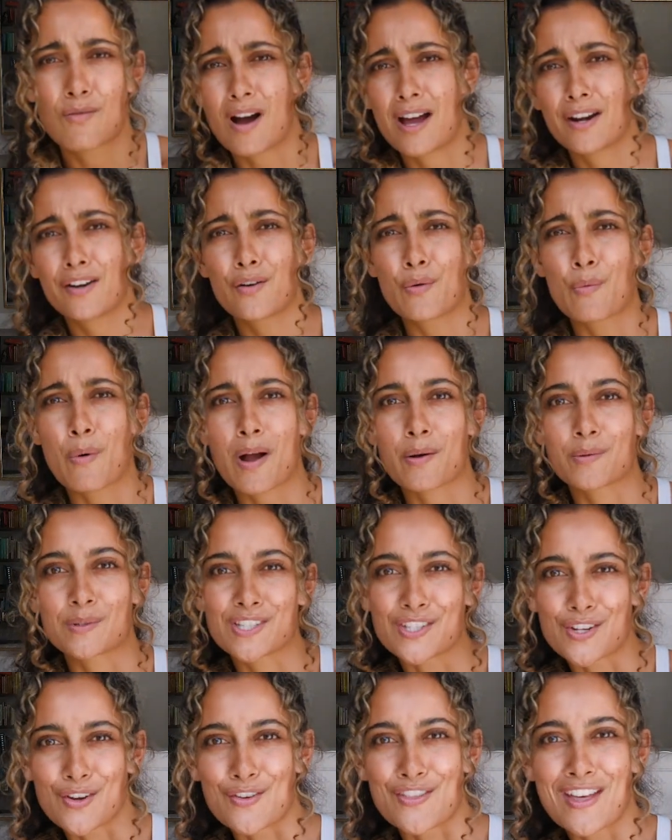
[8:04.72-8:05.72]
I don't know why
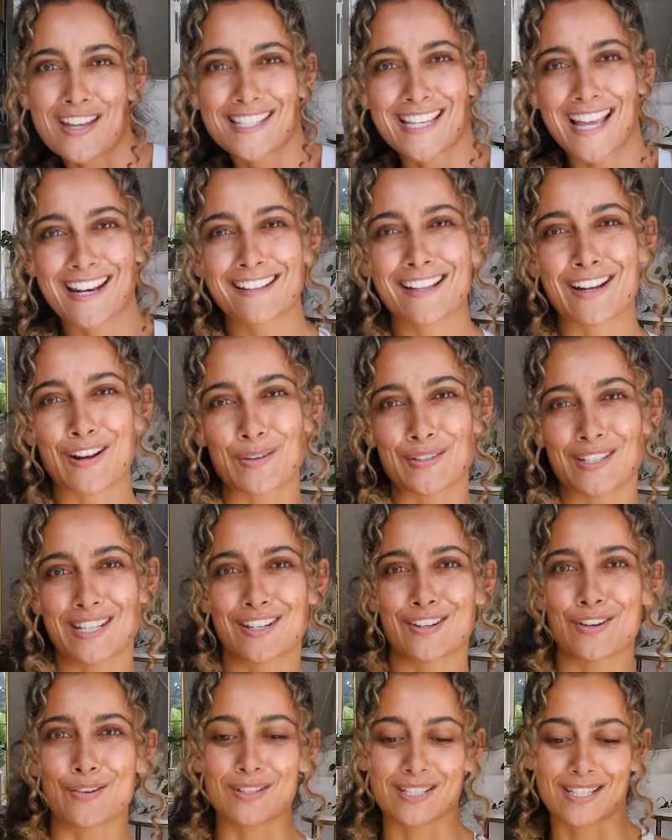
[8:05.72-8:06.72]
that sounded like I was
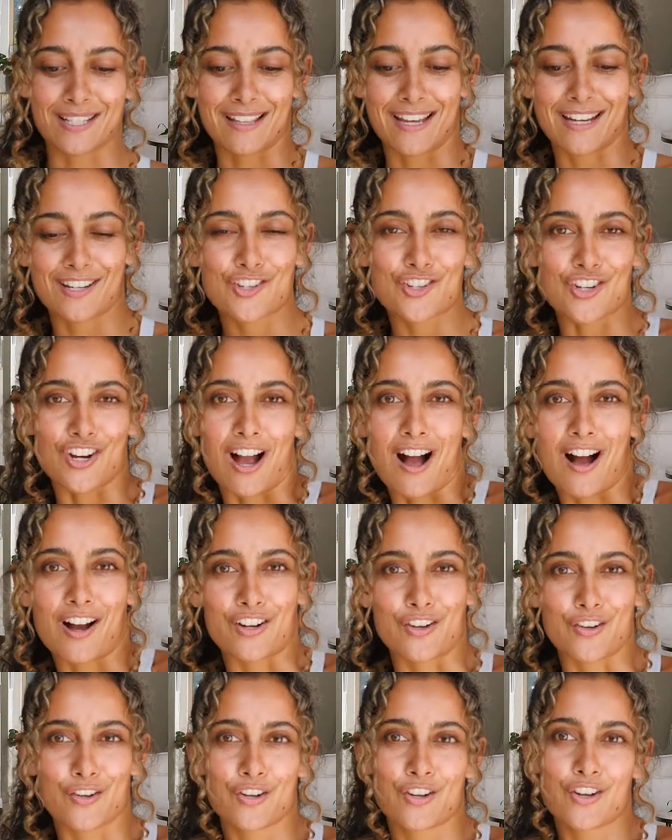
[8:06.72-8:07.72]
gonna go into like
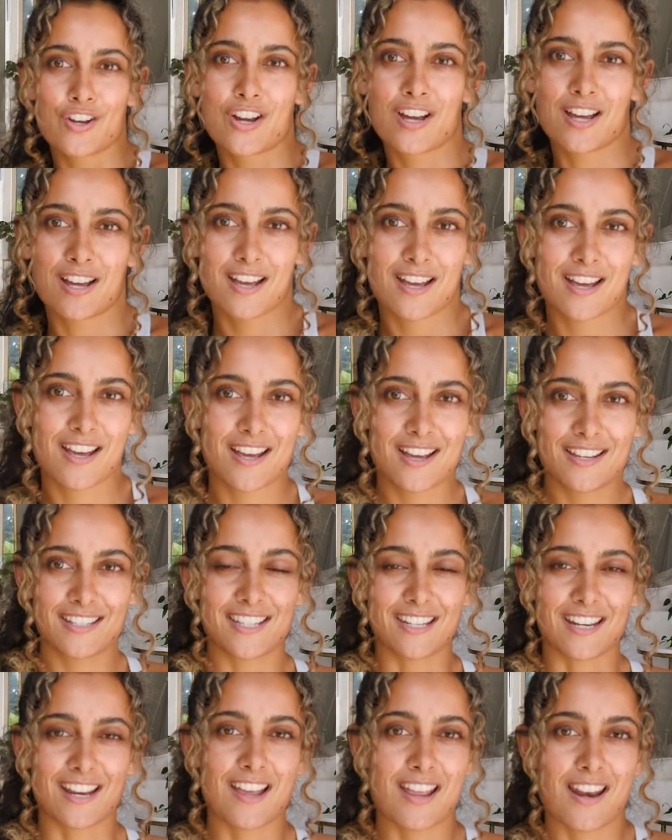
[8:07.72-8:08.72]
Chicago,
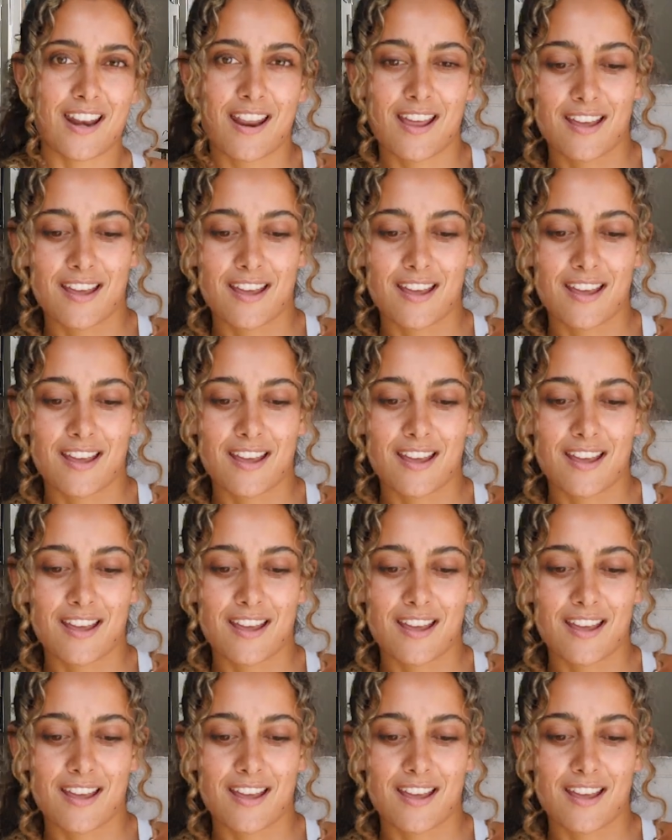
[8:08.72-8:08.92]
didn't it?